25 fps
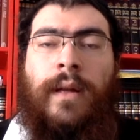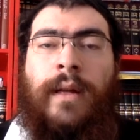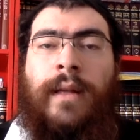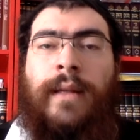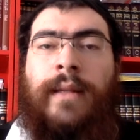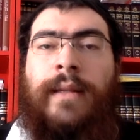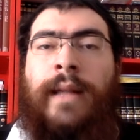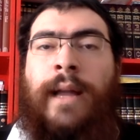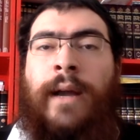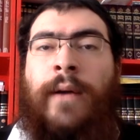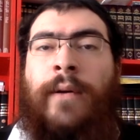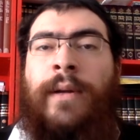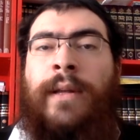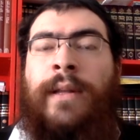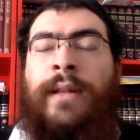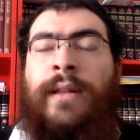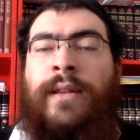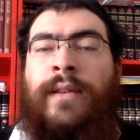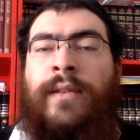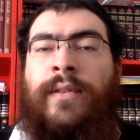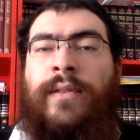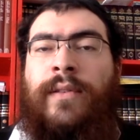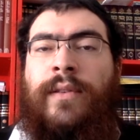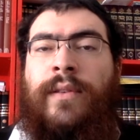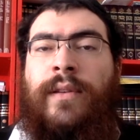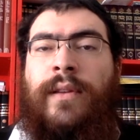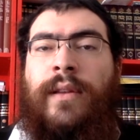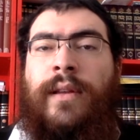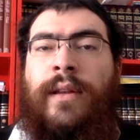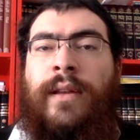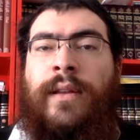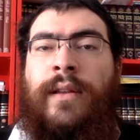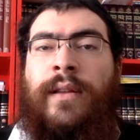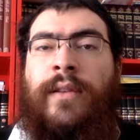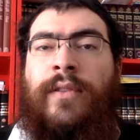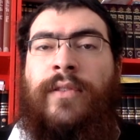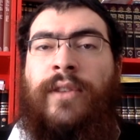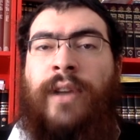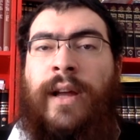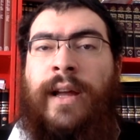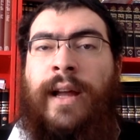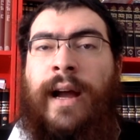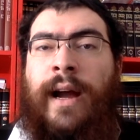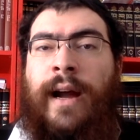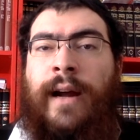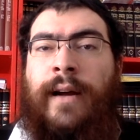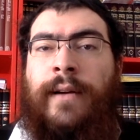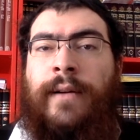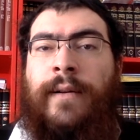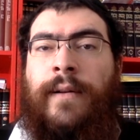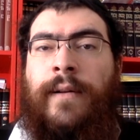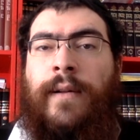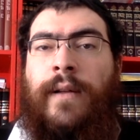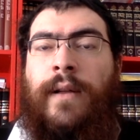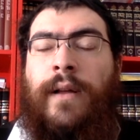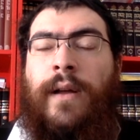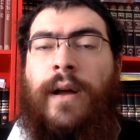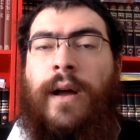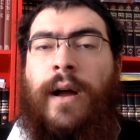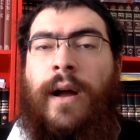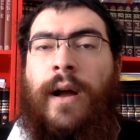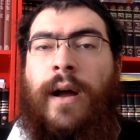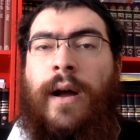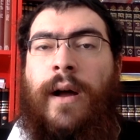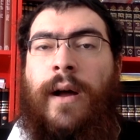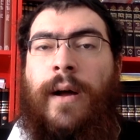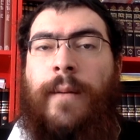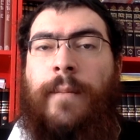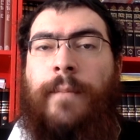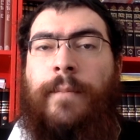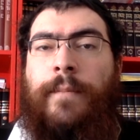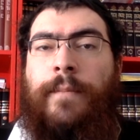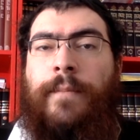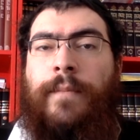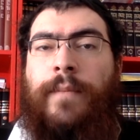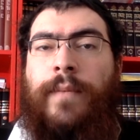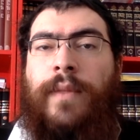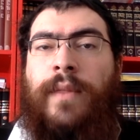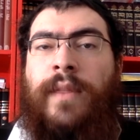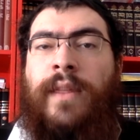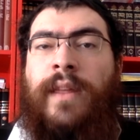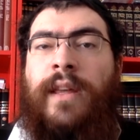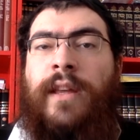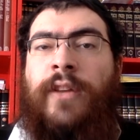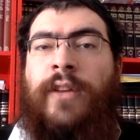Now, in the Zohar, the